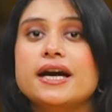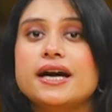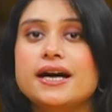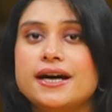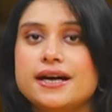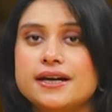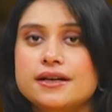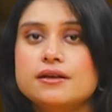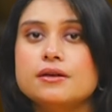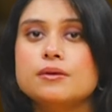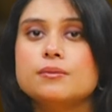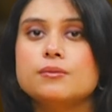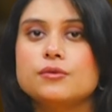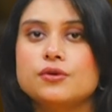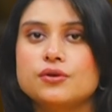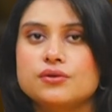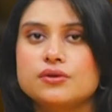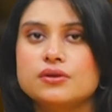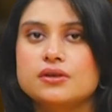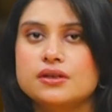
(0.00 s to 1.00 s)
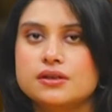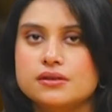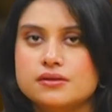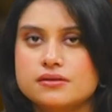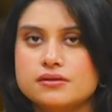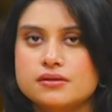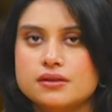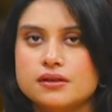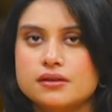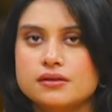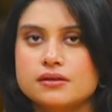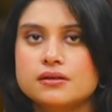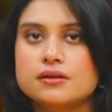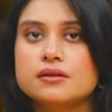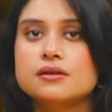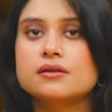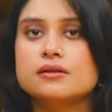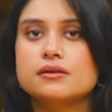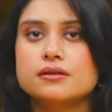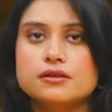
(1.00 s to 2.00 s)
and moral insight.
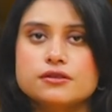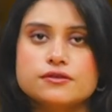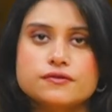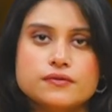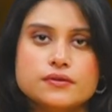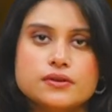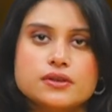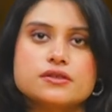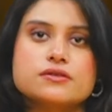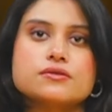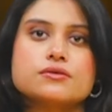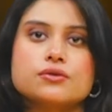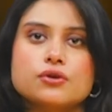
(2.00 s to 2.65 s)
This phrase,